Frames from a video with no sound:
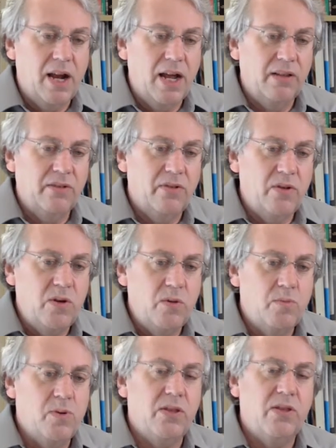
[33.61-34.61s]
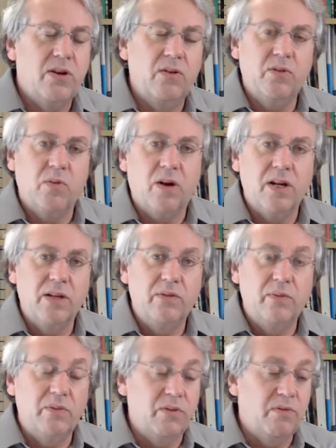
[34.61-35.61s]
And so you put those
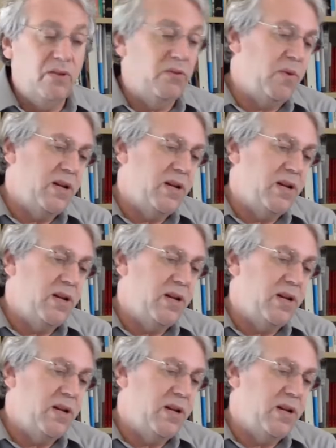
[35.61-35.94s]
organisms at risk.